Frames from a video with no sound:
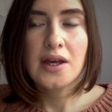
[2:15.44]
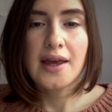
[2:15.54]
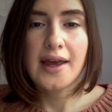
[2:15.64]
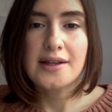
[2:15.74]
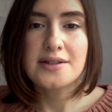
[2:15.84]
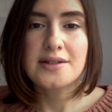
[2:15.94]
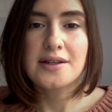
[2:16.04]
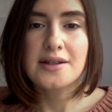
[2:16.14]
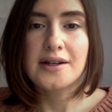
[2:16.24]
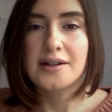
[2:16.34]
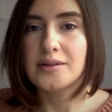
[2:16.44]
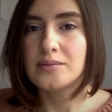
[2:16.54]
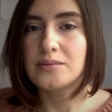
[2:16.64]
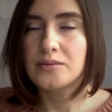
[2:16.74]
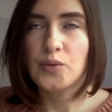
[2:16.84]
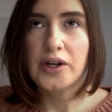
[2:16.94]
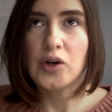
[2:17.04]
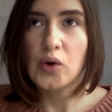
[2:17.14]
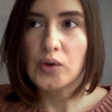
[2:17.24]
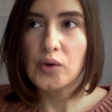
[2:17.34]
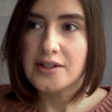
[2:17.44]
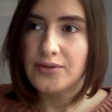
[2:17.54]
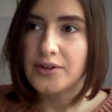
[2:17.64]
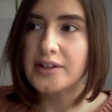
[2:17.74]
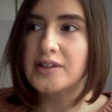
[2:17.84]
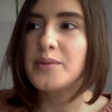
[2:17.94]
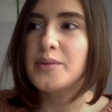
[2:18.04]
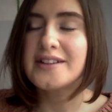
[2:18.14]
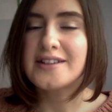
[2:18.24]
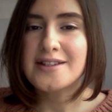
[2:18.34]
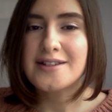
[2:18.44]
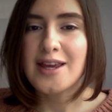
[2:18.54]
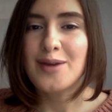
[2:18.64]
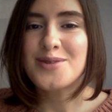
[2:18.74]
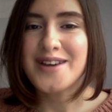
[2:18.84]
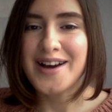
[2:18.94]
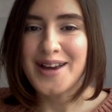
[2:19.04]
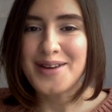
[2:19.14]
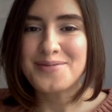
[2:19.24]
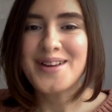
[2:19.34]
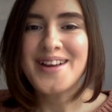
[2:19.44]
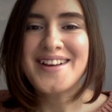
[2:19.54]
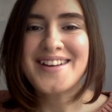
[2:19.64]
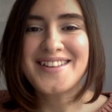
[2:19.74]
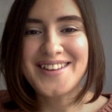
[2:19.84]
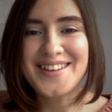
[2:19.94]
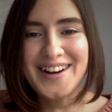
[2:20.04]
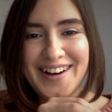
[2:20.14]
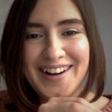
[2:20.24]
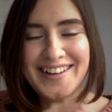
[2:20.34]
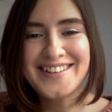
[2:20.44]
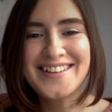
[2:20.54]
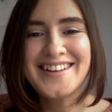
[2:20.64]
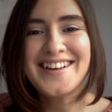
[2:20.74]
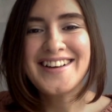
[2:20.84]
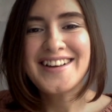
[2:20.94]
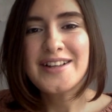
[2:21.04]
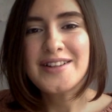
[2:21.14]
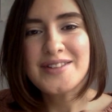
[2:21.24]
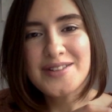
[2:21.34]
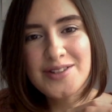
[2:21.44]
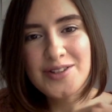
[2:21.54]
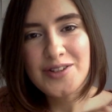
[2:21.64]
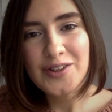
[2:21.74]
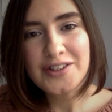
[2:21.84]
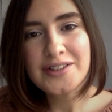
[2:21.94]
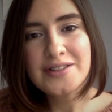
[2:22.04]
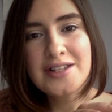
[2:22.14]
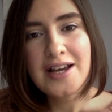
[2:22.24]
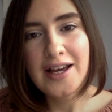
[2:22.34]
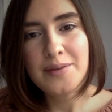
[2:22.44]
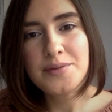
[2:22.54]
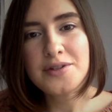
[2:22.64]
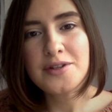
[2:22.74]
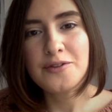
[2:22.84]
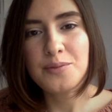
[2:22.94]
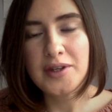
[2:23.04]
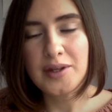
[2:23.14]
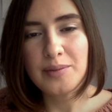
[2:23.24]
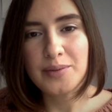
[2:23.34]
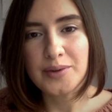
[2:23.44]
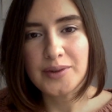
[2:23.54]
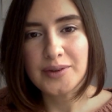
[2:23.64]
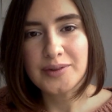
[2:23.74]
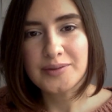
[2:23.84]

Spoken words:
And we're all different, but at the same time, there are certain types of people